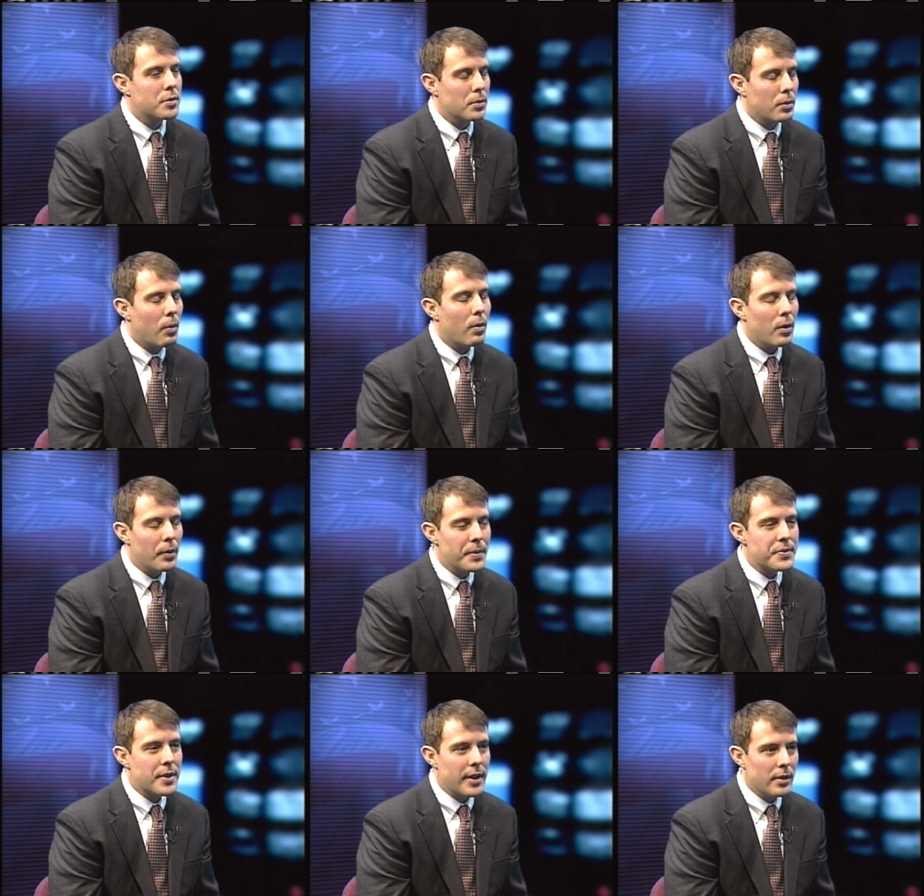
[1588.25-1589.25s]
Coro in
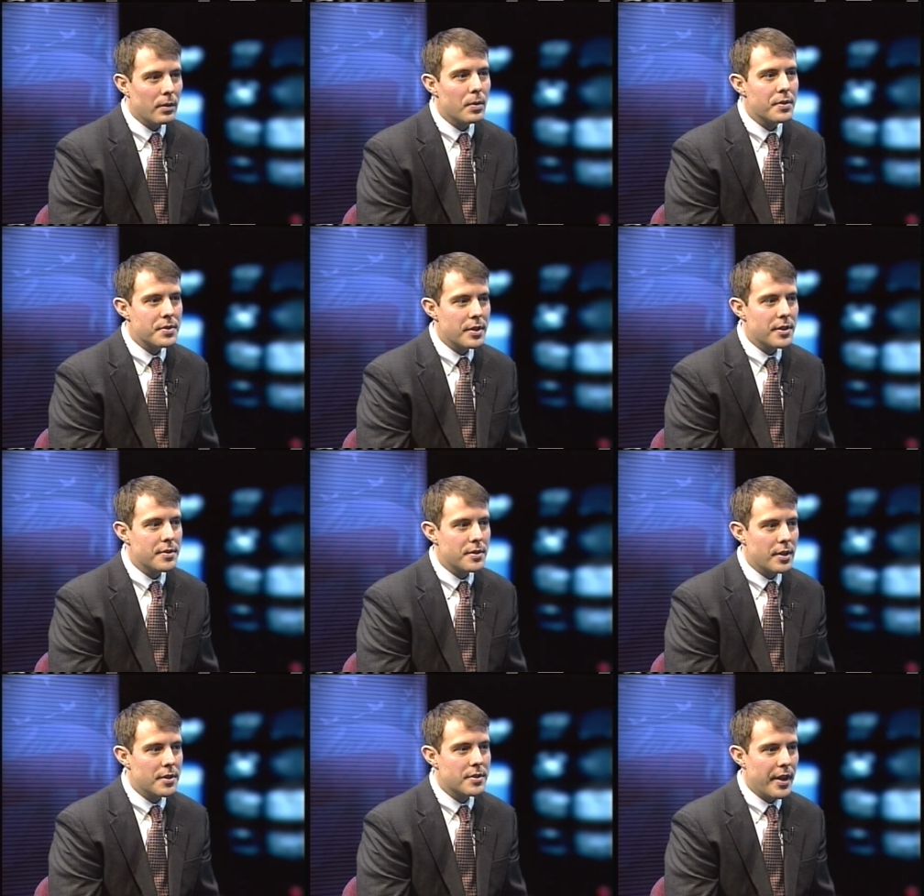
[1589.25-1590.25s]
St. Louis
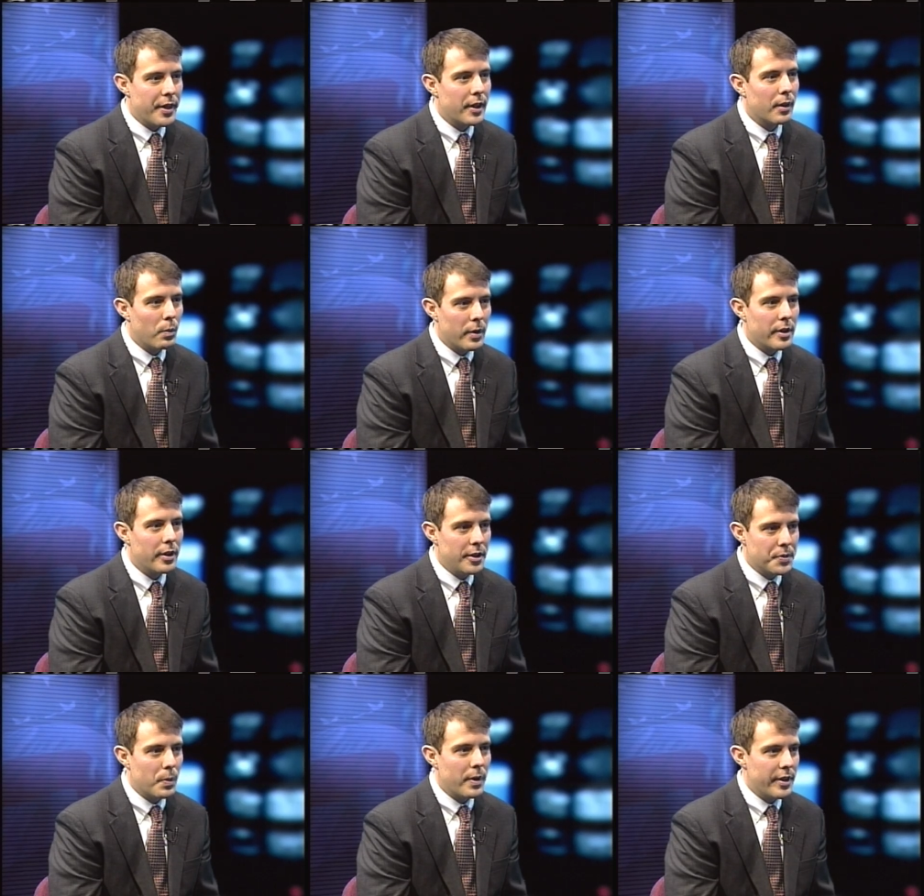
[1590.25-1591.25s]
is I think one
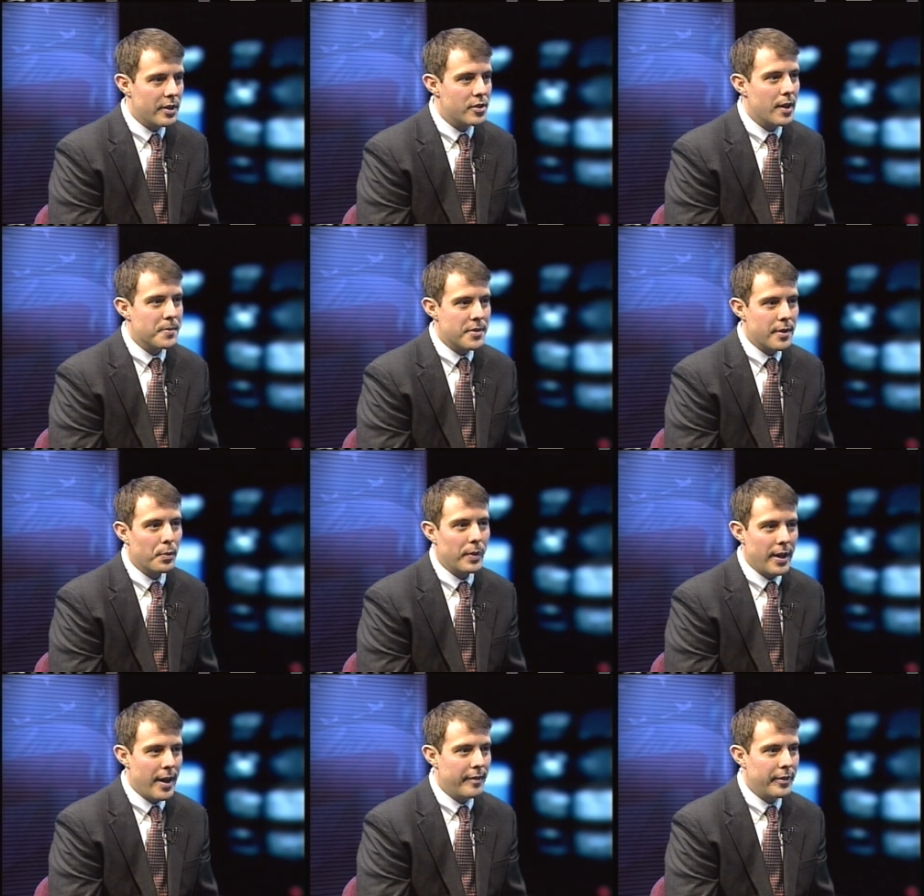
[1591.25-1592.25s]
of the gems that we
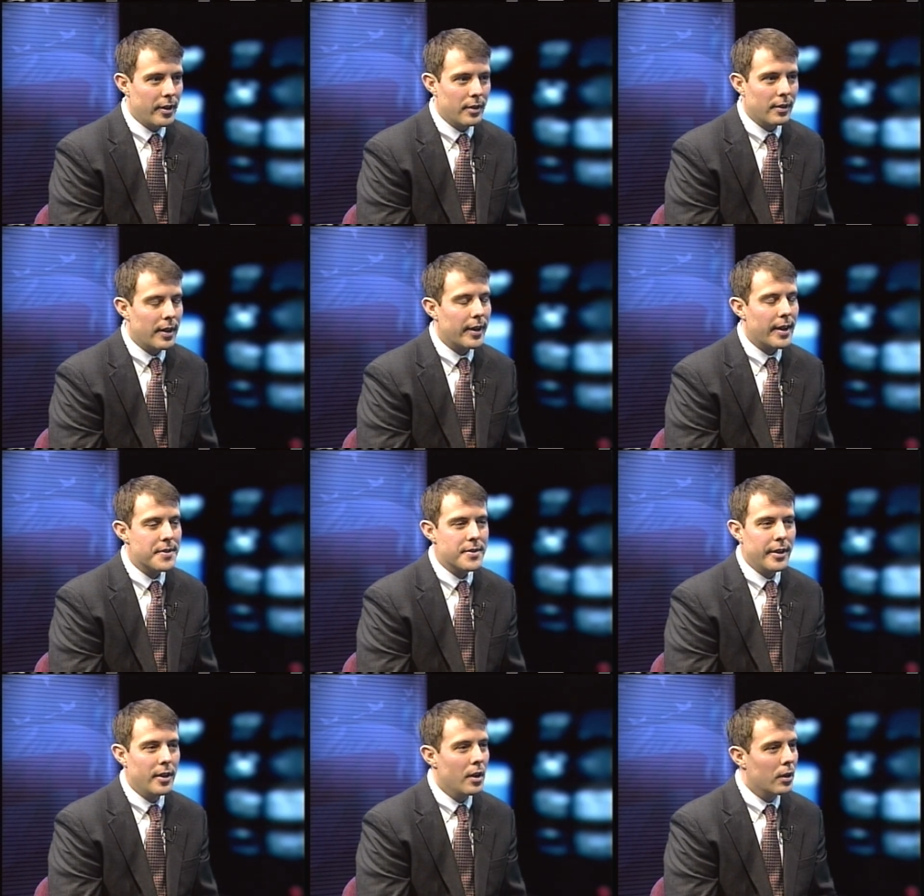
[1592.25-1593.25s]
have here. Like I
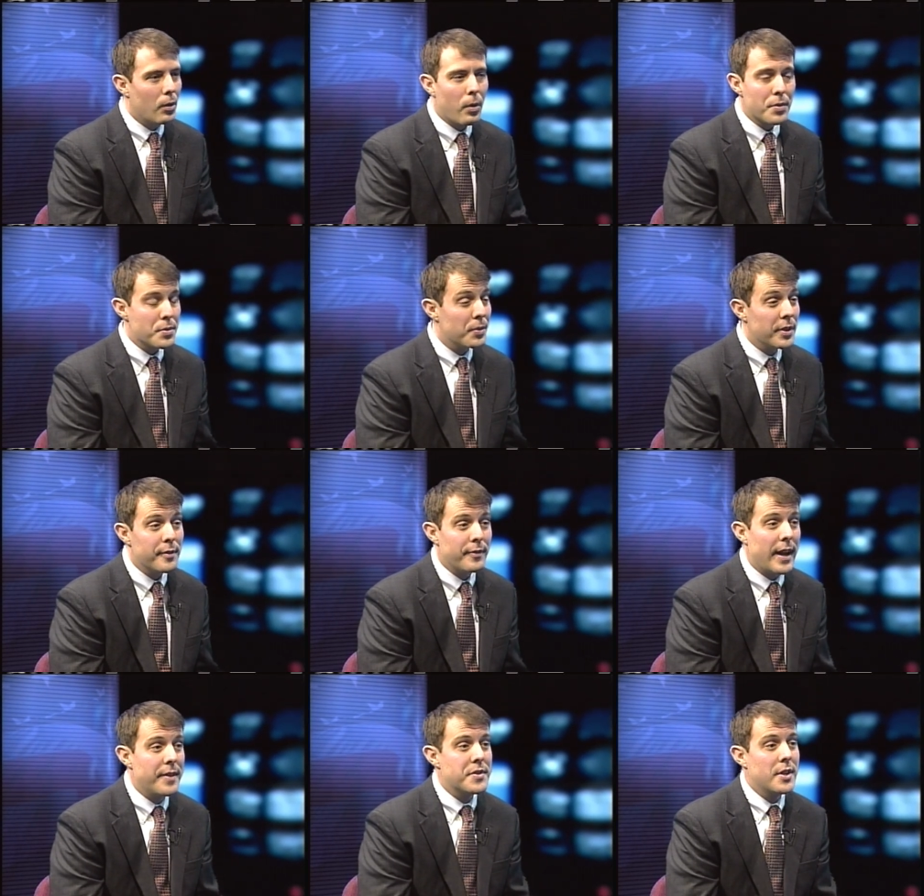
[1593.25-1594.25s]
said, Coro's only in
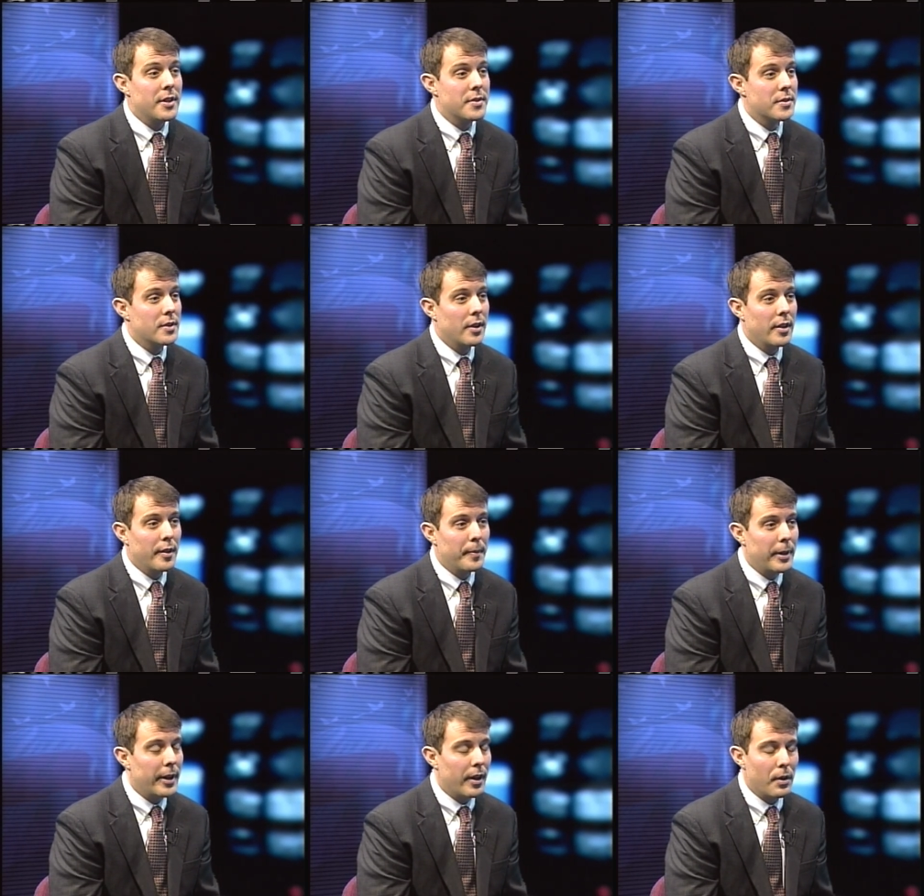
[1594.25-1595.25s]
5 cities, and
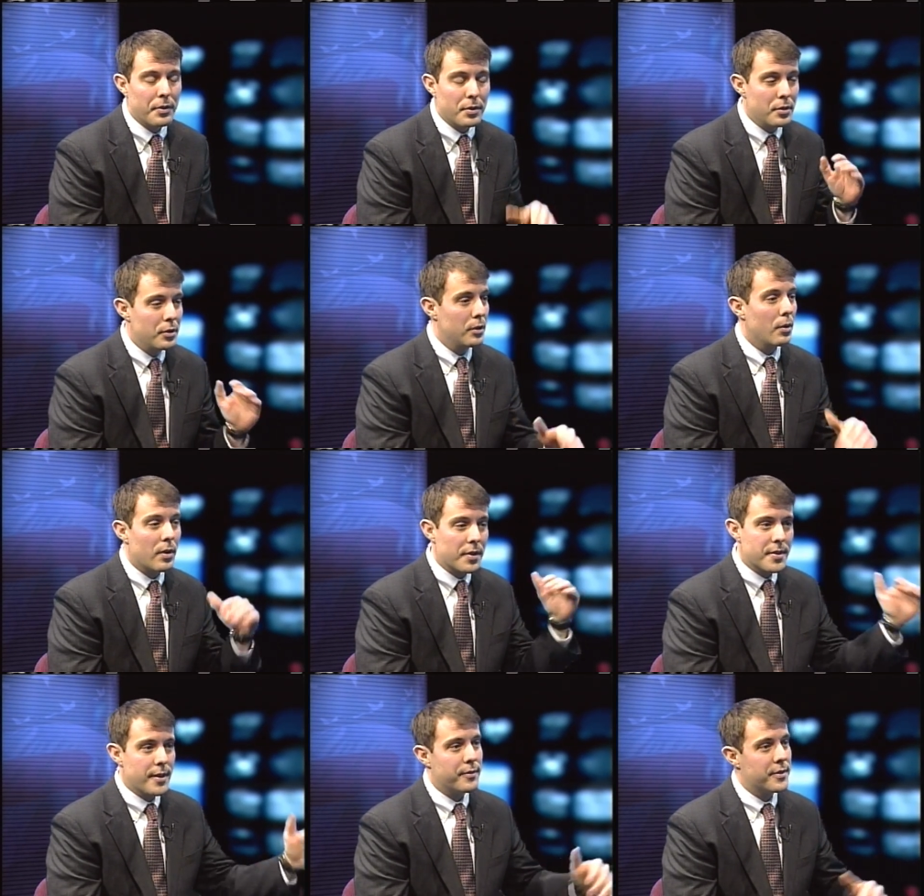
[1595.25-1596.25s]
I go through New York,
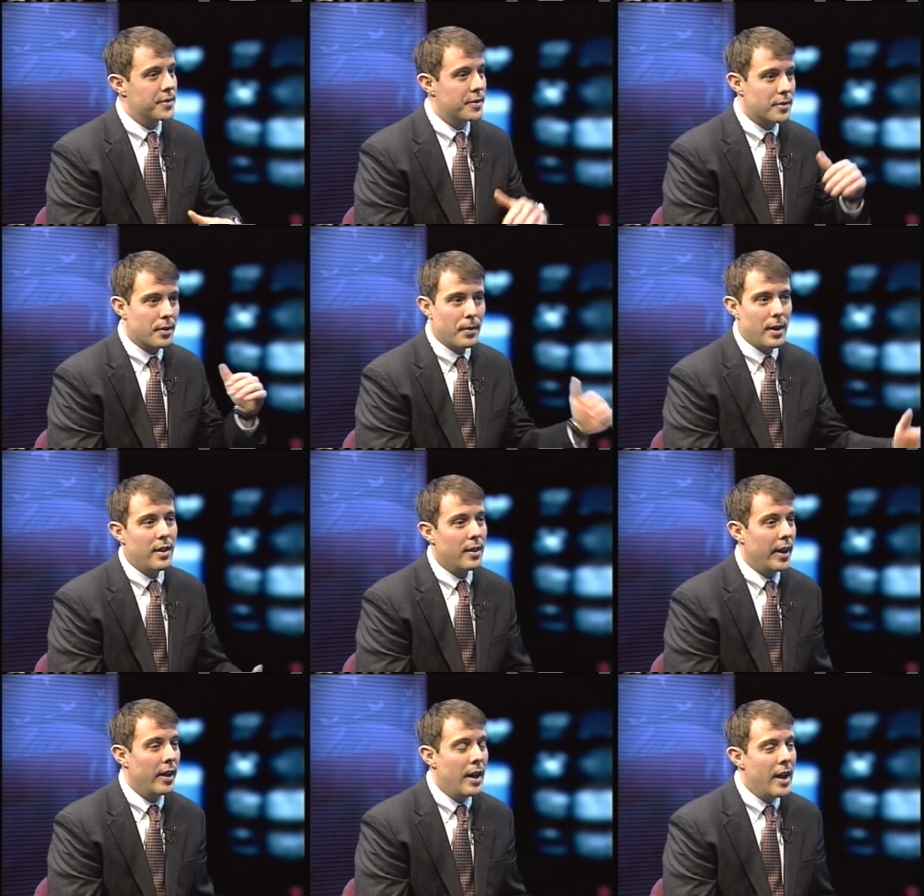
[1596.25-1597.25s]
San Francisco,
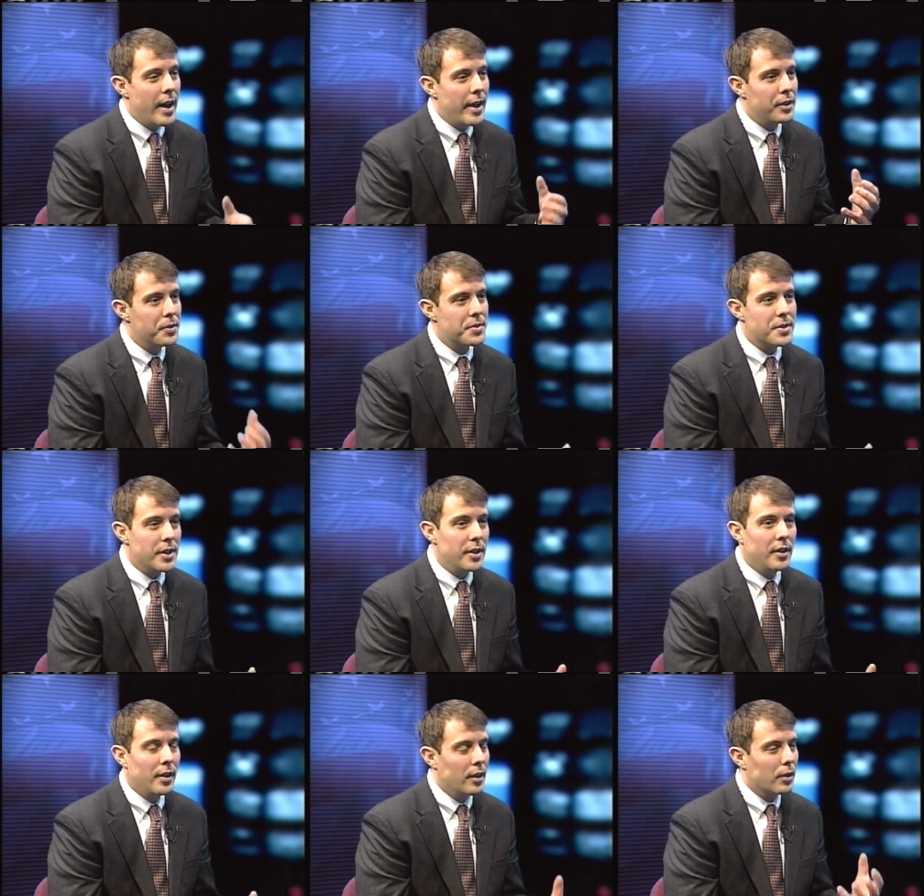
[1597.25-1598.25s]
LA, and you
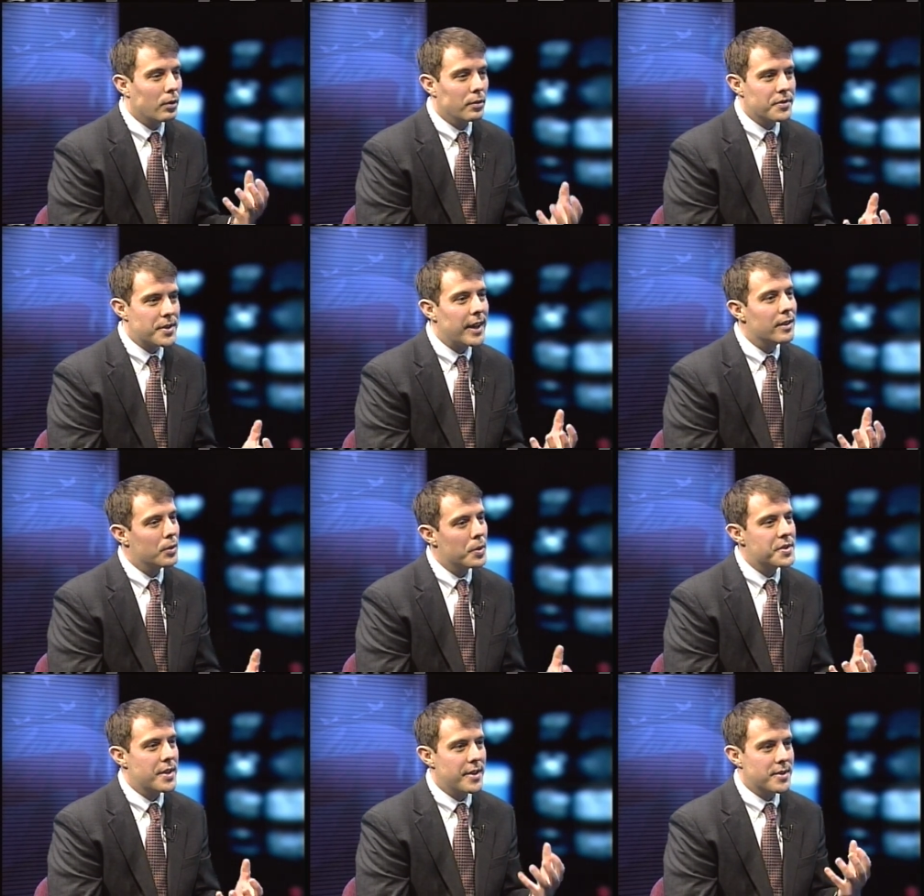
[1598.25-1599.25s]
see St.
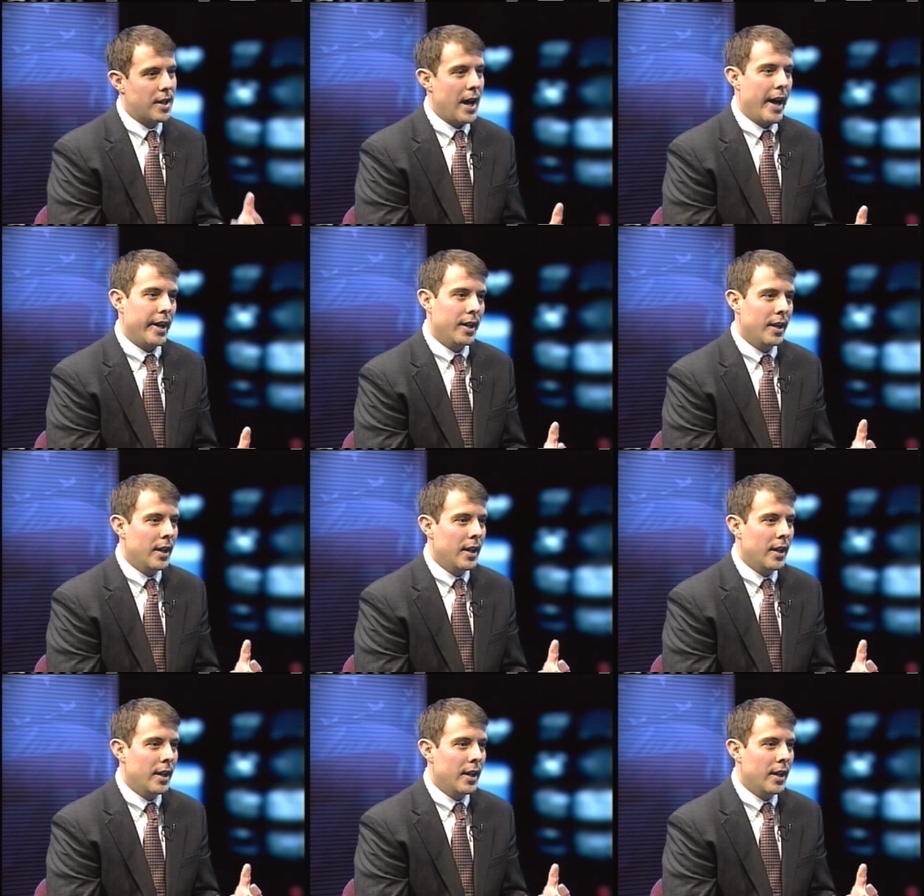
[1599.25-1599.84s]
Louis has got it.